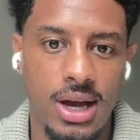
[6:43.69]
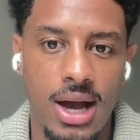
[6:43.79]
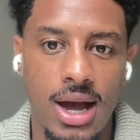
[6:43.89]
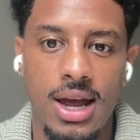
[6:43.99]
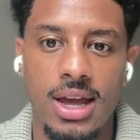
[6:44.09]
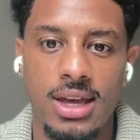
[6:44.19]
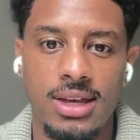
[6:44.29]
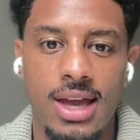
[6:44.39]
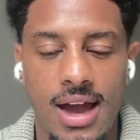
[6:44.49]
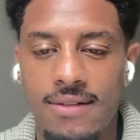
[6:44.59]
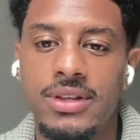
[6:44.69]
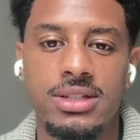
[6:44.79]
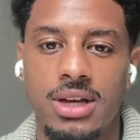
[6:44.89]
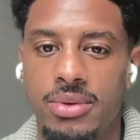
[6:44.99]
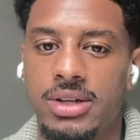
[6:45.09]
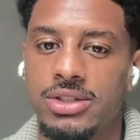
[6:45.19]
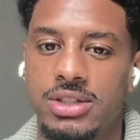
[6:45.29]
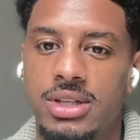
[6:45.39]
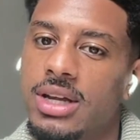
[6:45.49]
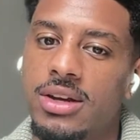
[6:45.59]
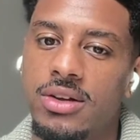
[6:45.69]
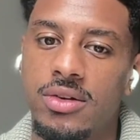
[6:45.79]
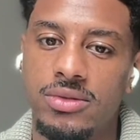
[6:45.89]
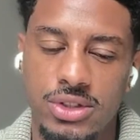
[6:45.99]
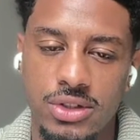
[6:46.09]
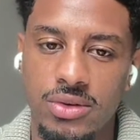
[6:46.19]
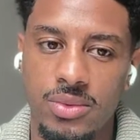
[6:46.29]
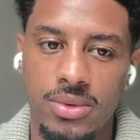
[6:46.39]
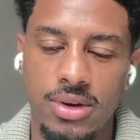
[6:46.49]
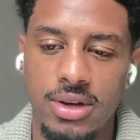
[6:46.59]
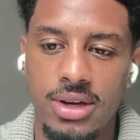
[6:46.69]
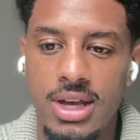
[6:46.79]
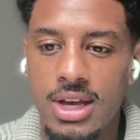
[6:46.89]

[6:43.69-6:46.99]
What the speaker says: I have these projects that I can go 0 to 1 on.